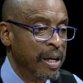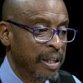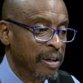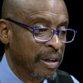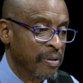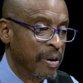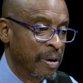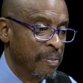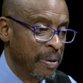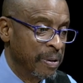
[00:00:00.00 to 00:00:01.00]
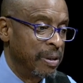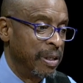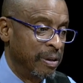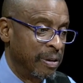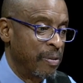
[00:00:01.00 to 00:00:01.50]
There, there were
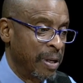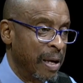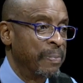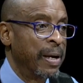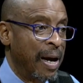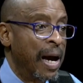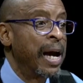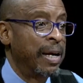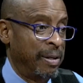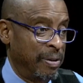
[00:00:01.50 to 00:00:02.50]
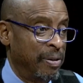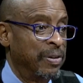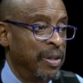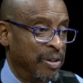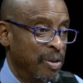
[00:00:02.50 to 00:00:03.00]
communities that would get behind.
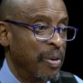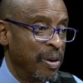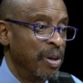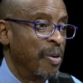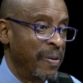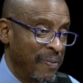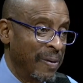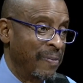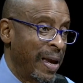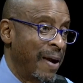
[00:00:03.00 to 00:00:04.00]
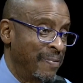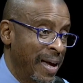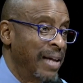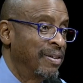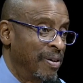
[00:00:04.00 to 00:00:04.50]
Yes, yes. See? So, we, you know, we, we, we have
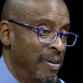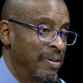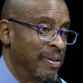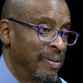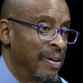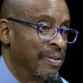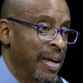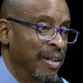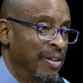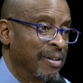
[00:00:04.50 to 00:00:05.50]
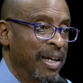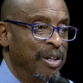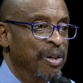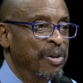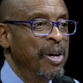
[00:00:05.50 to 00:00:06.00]
that to, to yeah. thank. Just like,
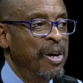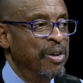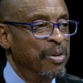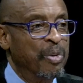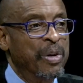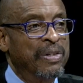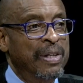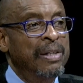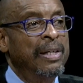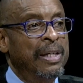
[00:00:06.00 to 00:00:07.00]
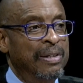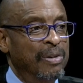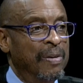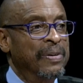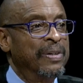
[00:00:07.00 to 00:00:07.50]
you know, you're in the West Indies, and
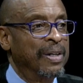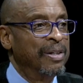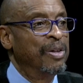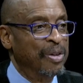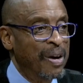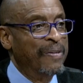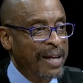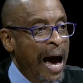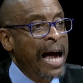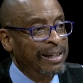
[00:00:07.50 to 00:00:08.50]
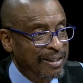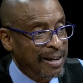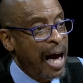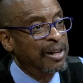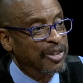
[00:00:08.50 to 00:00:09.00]
all of a sudden you, you have yeah. the Island
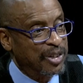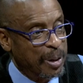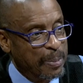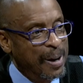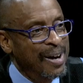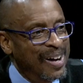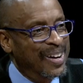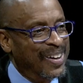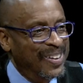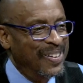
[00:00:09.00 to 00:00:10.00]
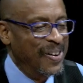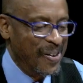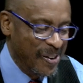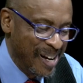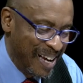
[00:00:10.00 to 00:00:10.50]
Scholarship. Ship fund, you know?
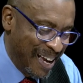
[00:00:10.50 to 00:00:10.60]
Yeah.